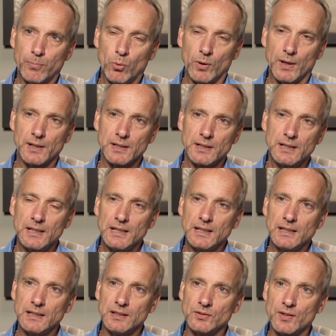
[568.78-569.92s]
point
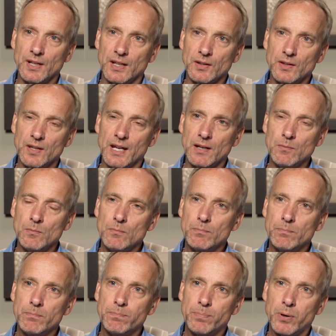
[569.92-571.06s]
is that they
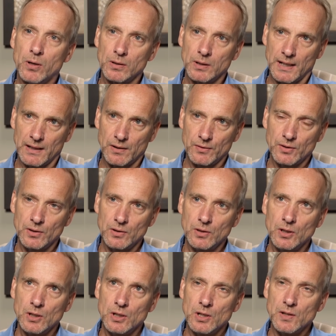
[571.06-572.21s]
pull out
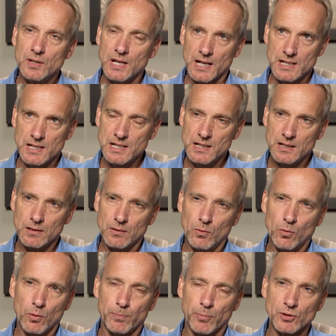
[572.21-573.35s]
the idea
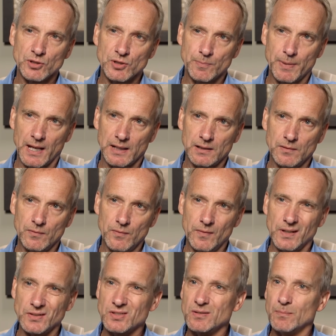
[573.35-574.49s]
or perspective
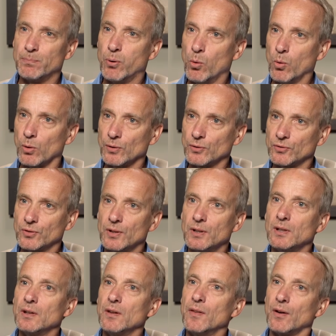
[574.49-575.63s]
that supports
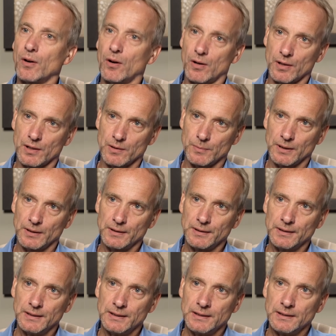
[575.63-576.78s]
their argument.
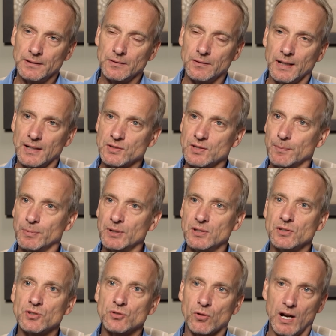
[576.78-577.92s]
They're not simply
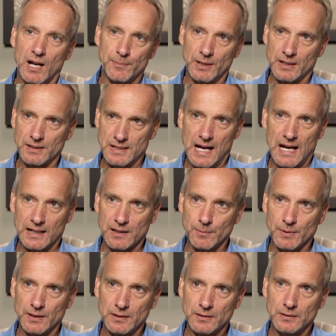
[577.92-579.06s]
describing a
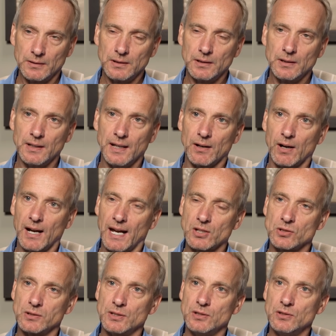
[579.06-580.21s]
document. They are
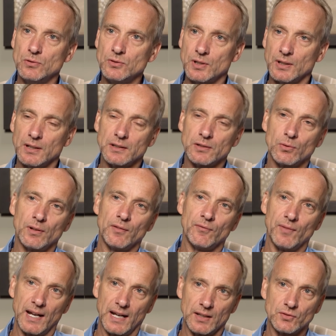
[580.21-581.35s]
actually using it to
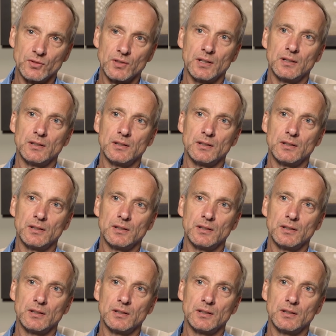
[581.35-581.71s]
advance